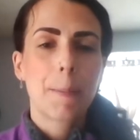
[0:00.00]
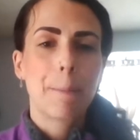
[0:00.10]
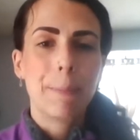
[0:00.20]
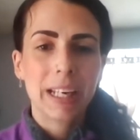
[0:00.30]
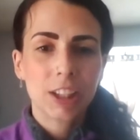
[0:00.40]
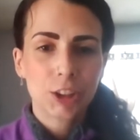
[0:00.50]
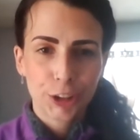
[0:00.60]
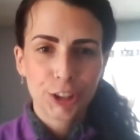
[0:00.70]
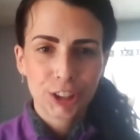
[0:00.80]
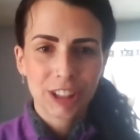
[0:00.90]
make
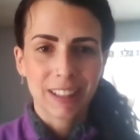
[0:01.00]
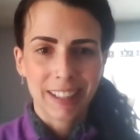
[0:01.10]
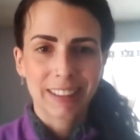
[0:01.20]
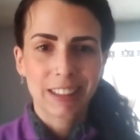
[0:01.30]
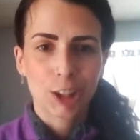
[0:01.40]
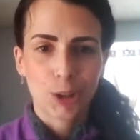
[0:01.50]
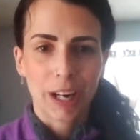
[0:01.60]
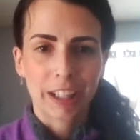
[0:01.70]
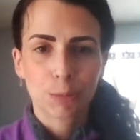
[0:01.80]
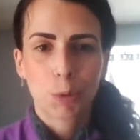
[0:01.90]
sure you're selecting the
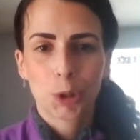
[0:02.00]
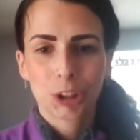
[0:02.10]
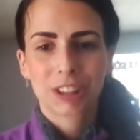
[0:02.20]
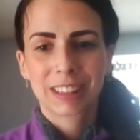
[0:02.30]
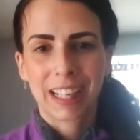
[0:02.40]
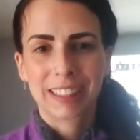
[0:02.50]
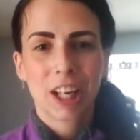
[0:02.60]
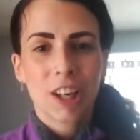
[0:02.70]
correct portion size.